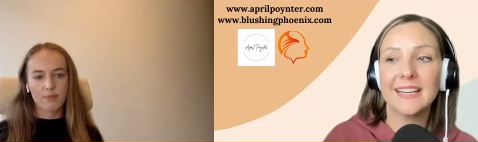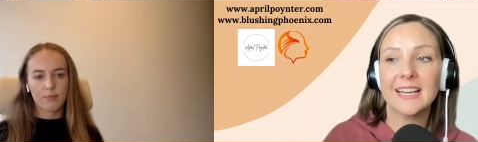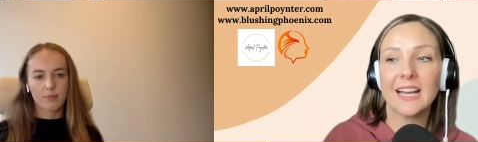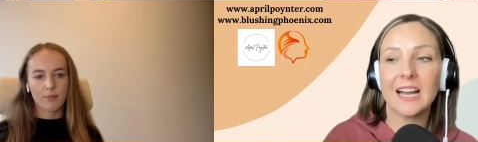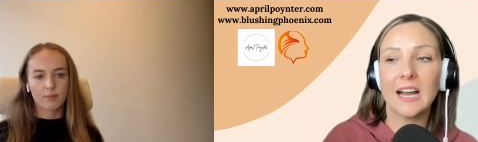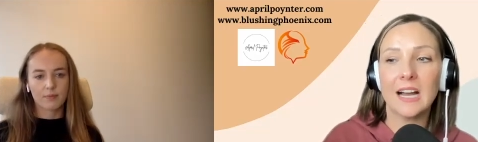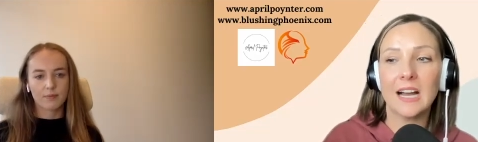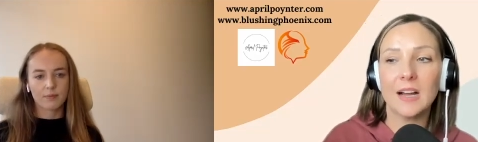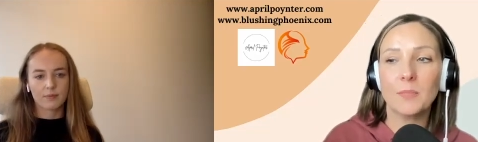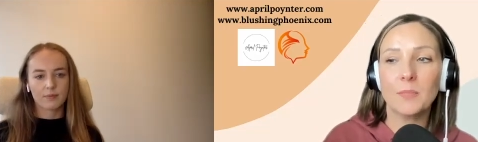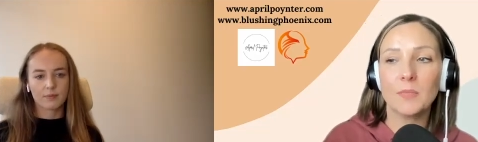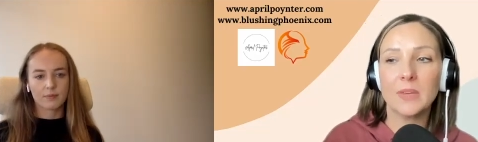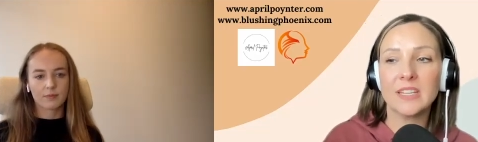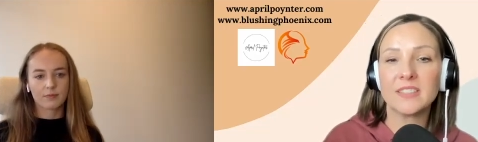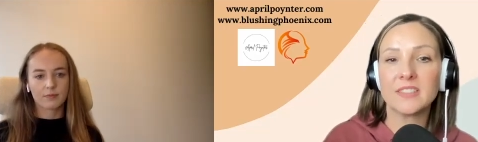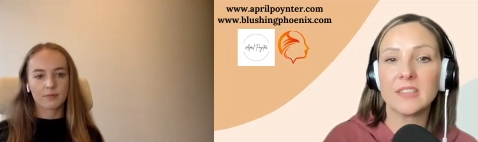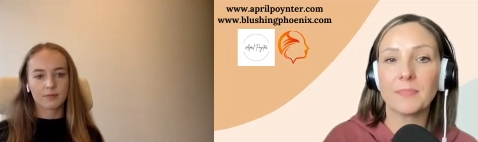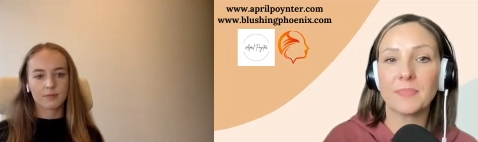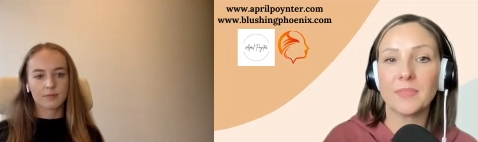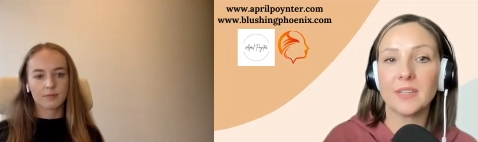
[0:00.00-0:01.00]
Speaker 1: um, is
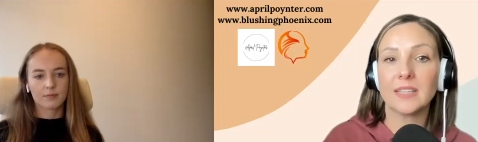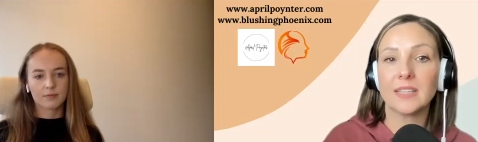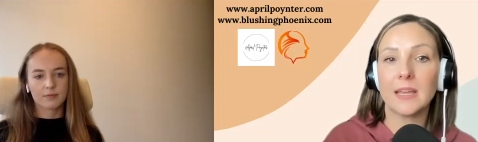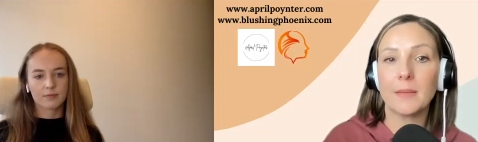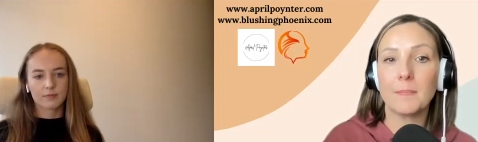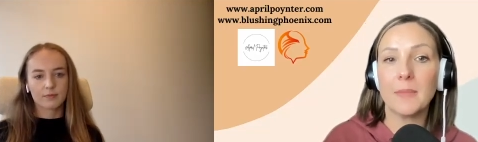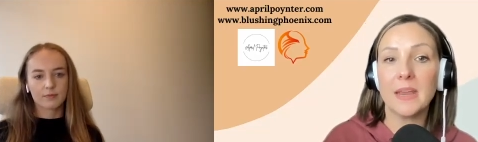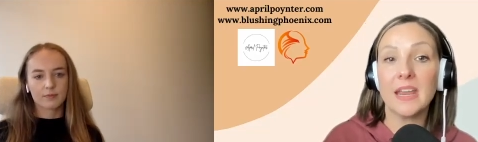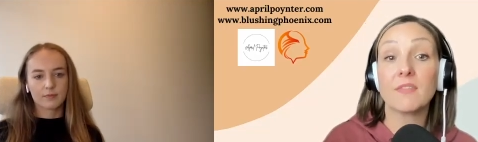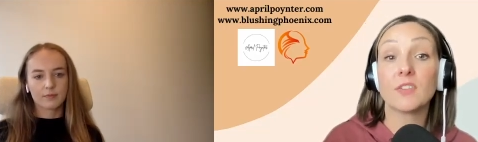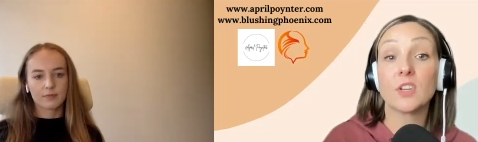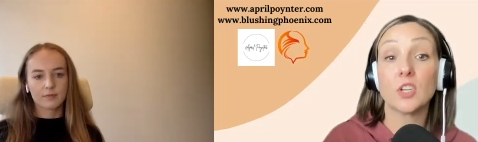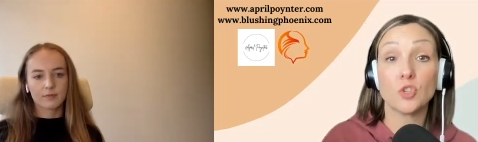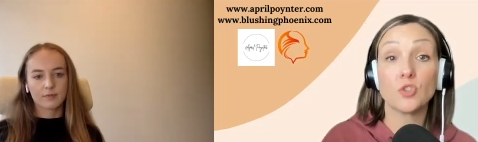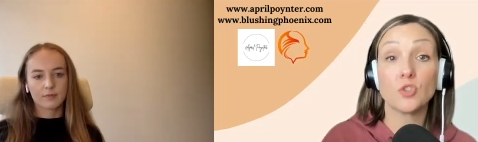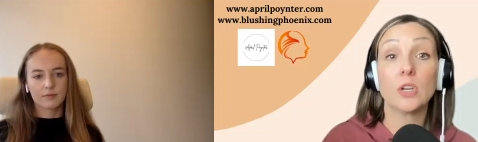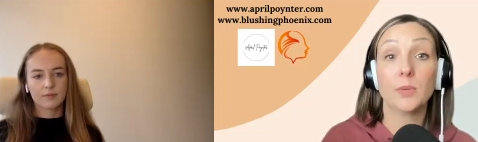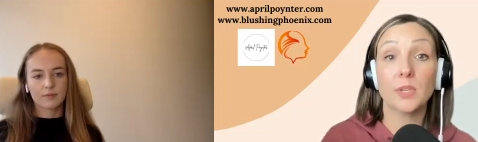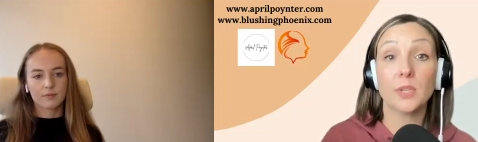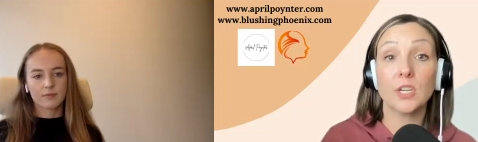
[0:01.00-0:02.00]
something that may have
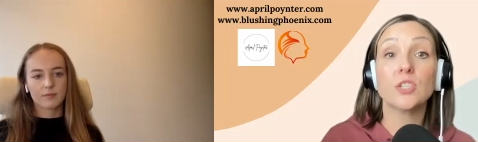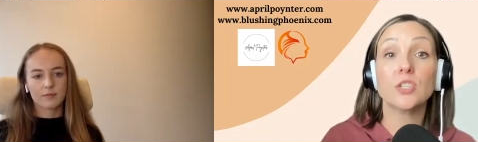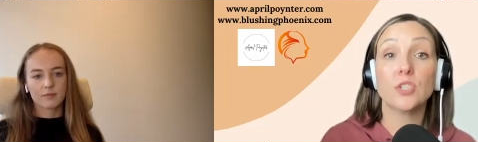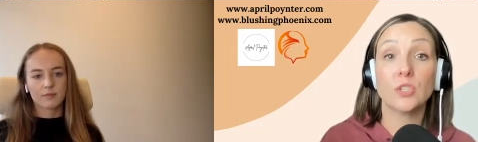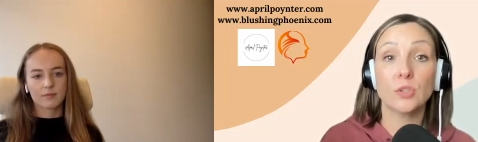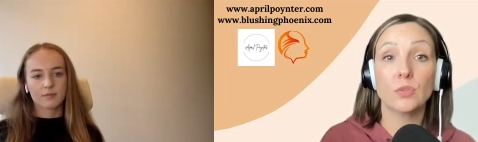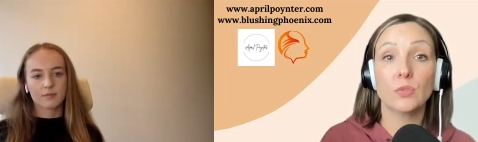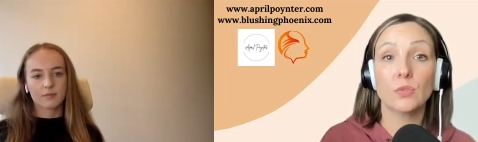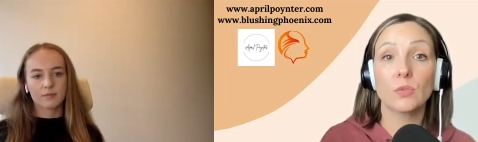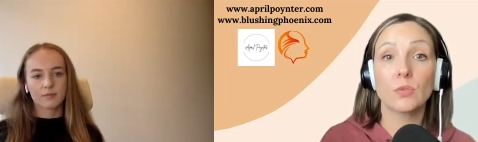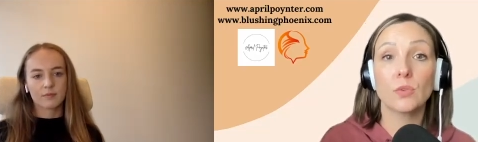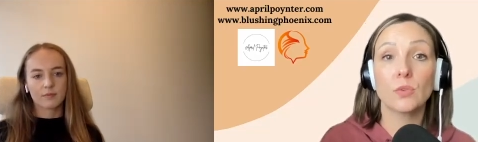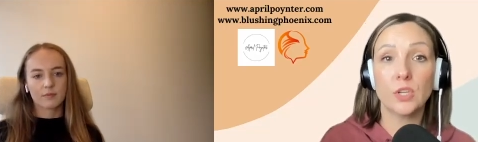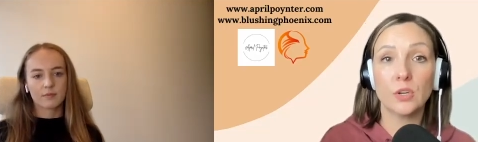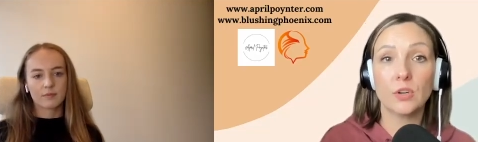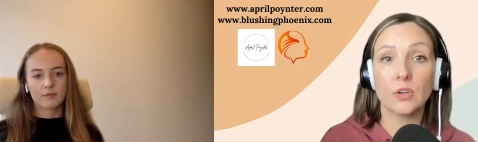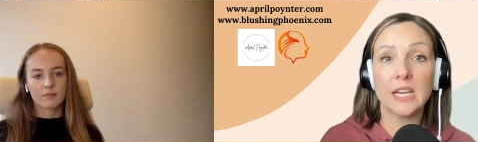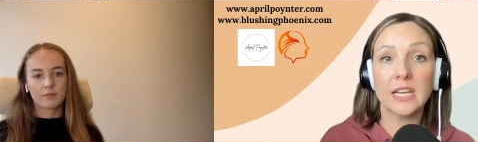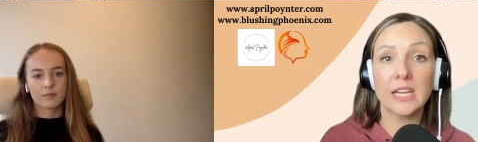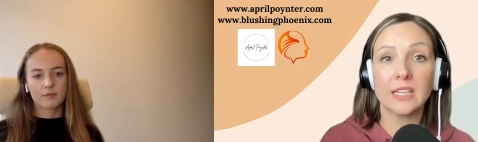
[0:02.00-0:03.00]
contributed to
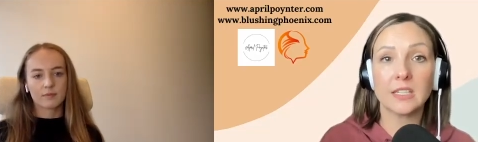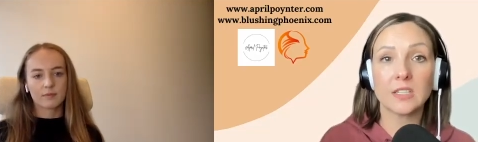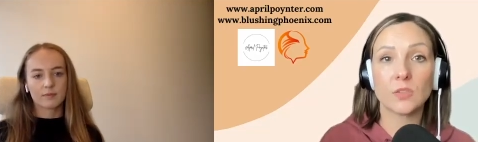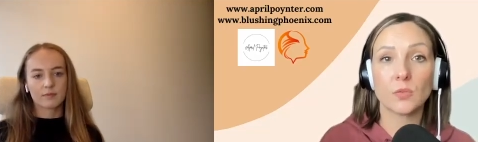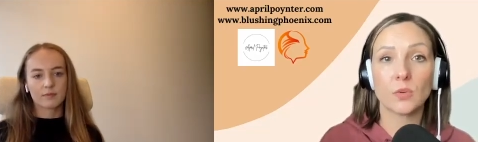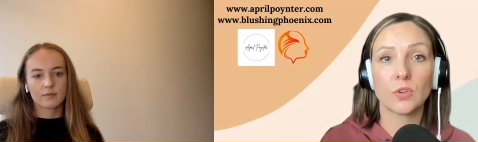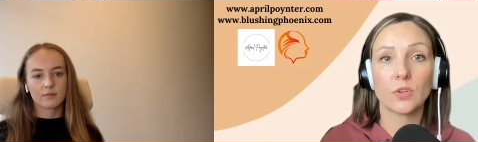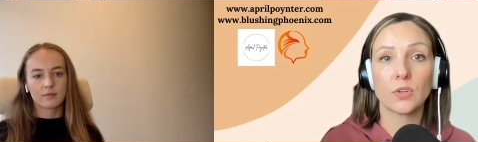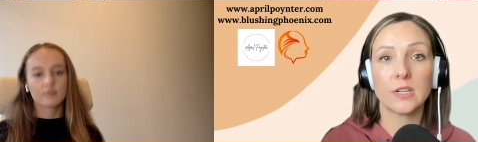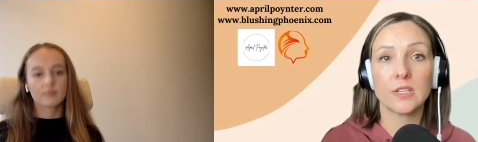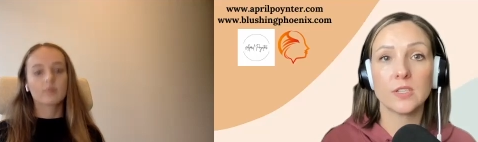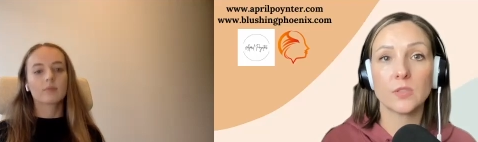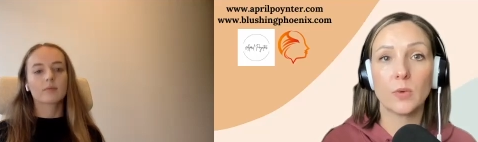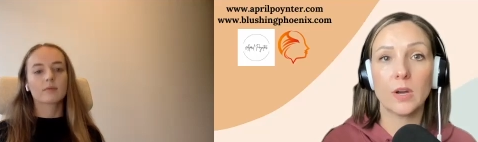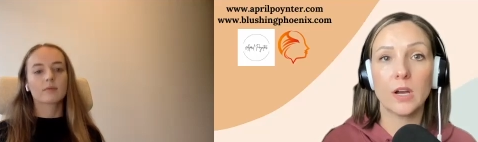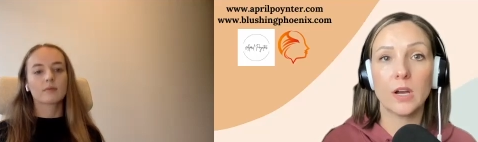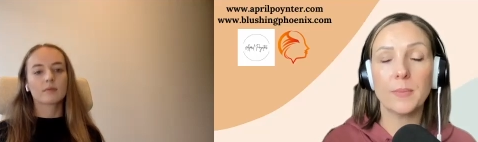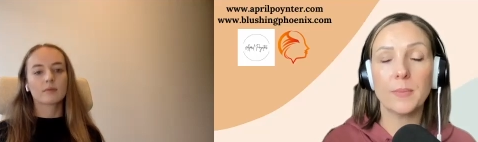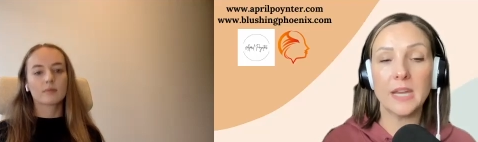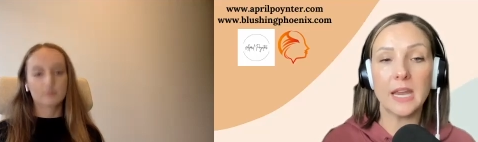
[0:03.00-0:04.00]
your eating disorder as well.